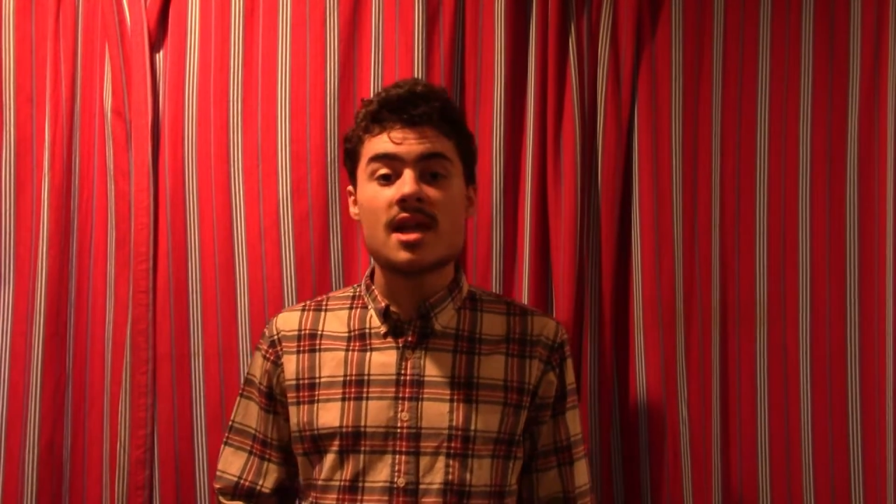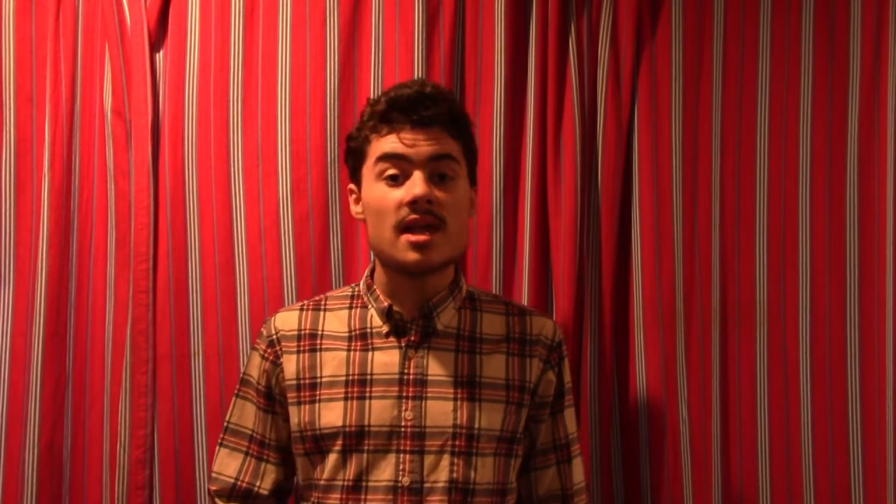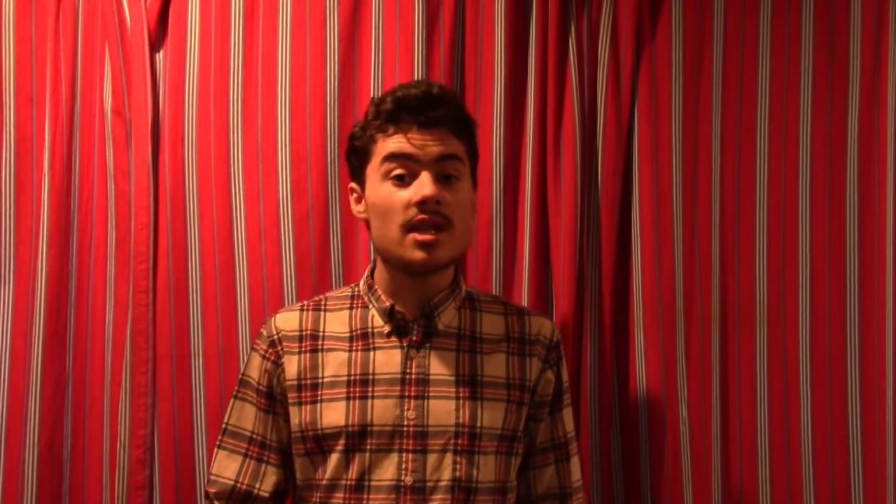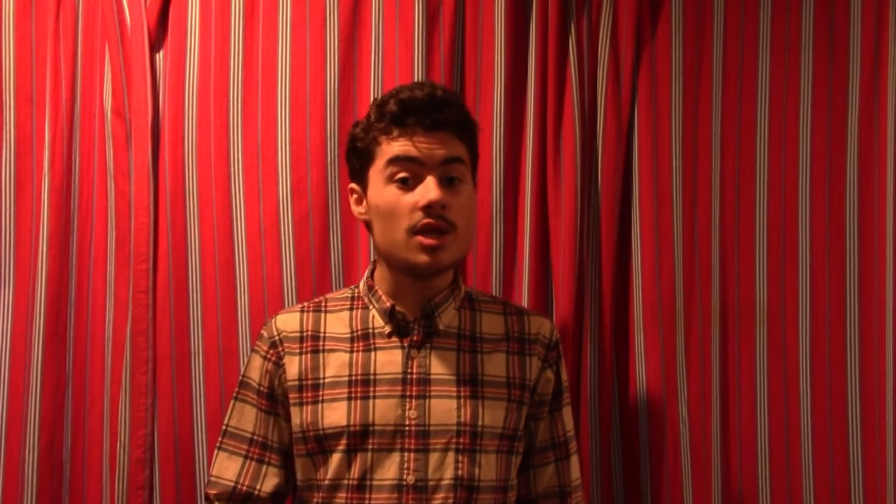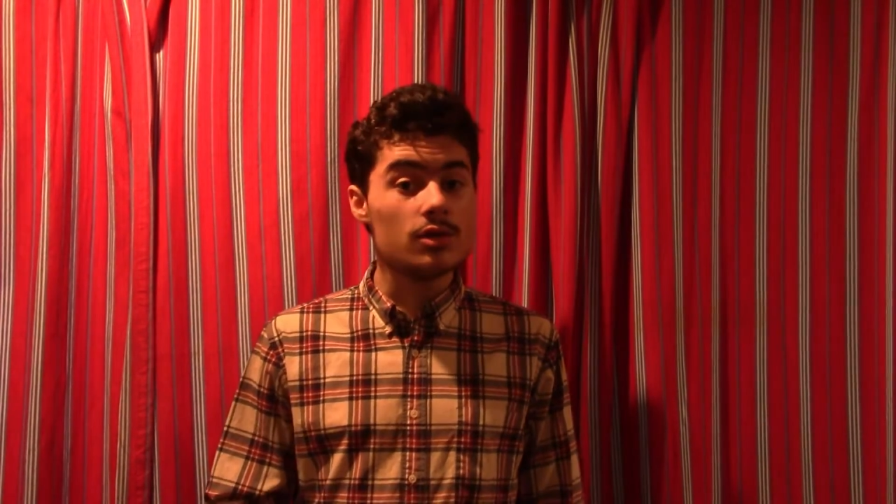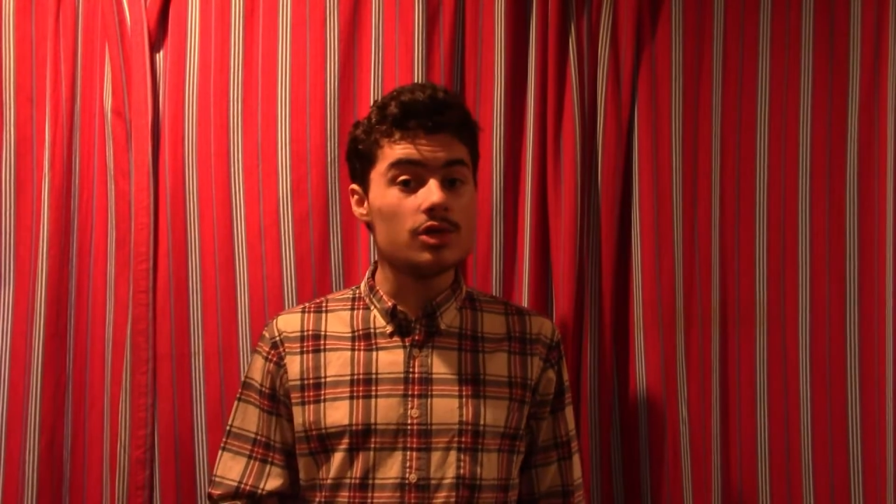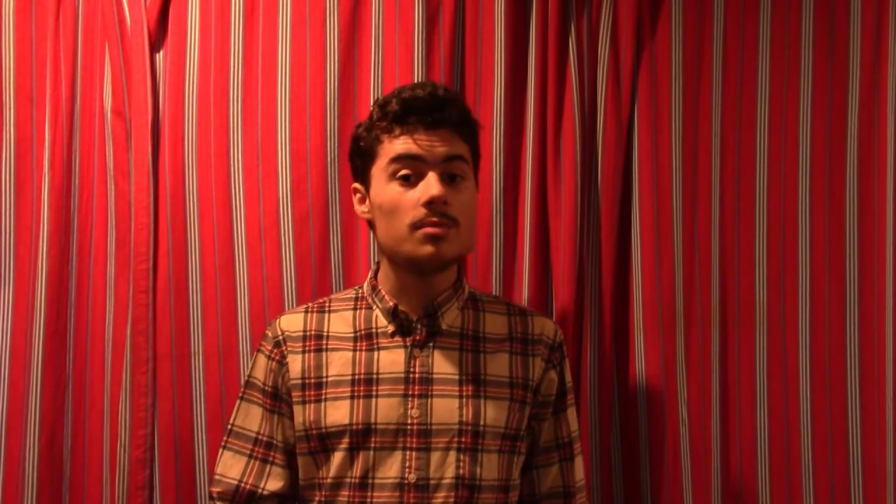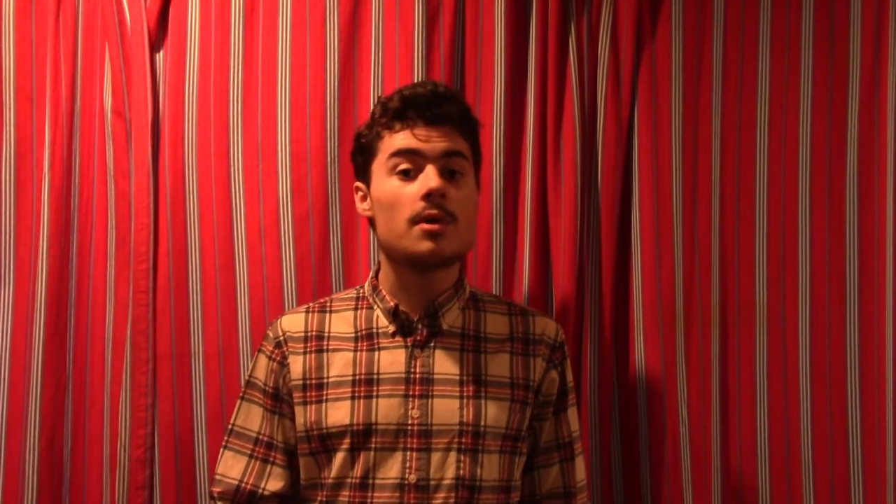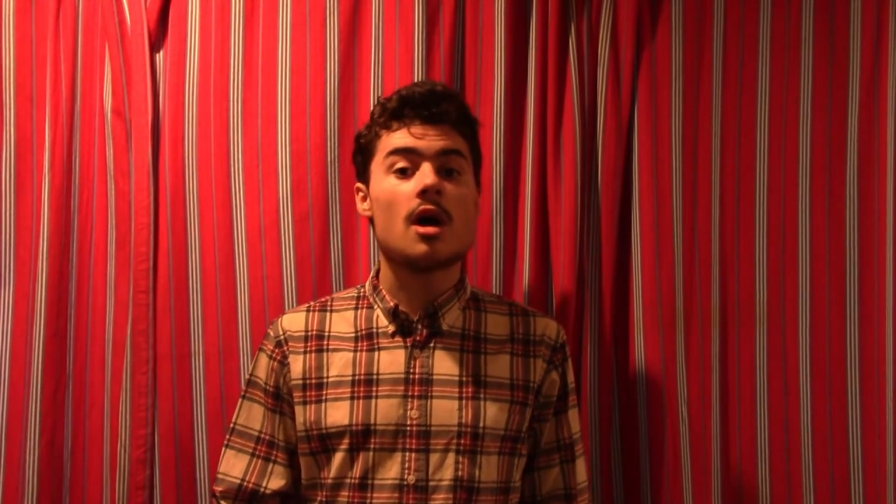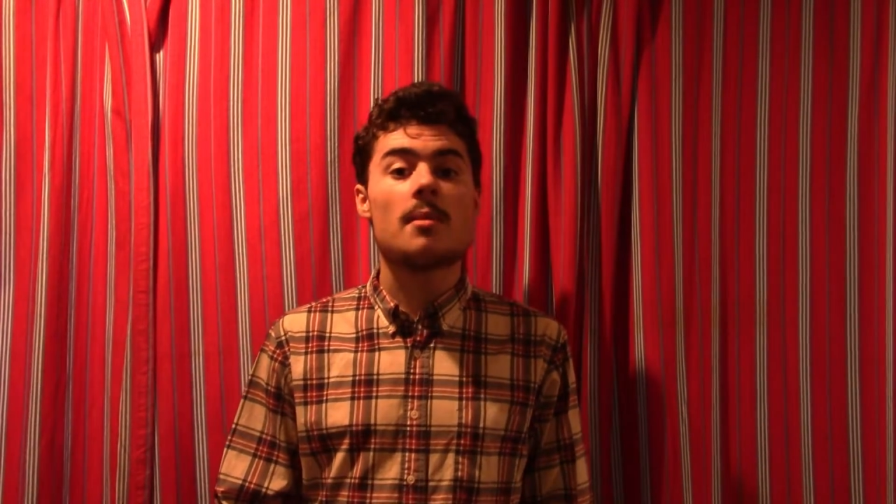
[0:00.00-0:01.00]
in a
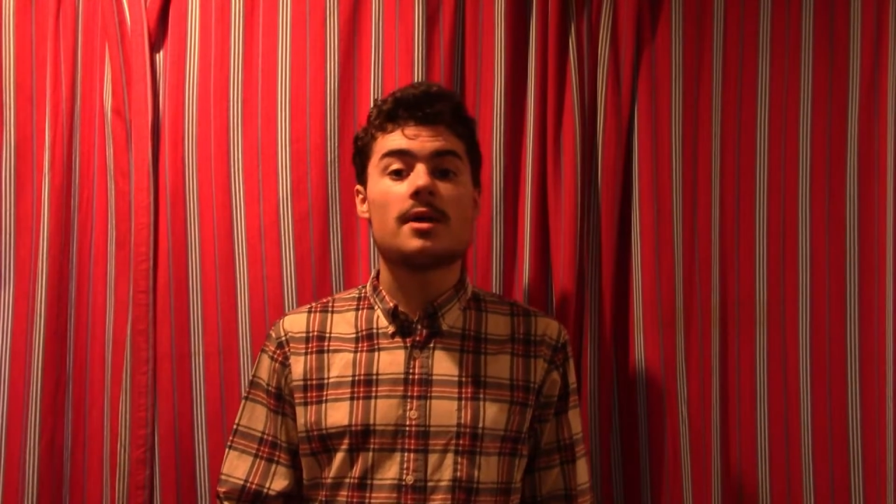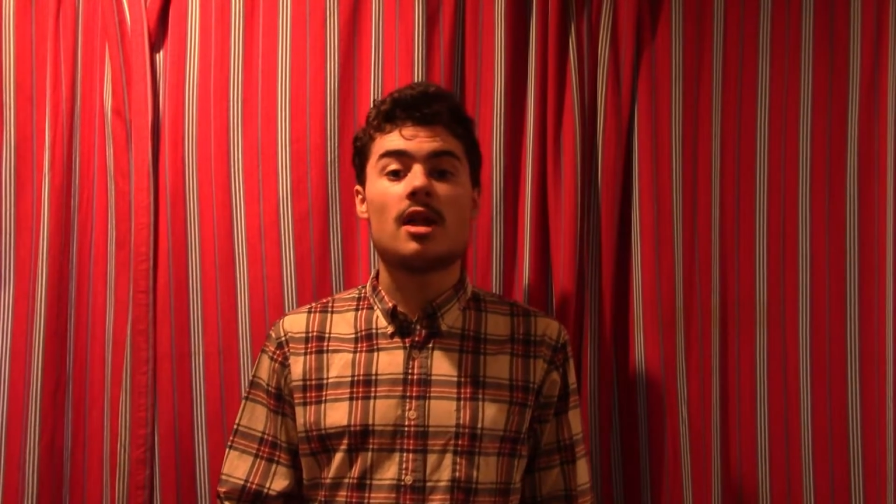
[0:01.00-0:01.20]
YouTube comment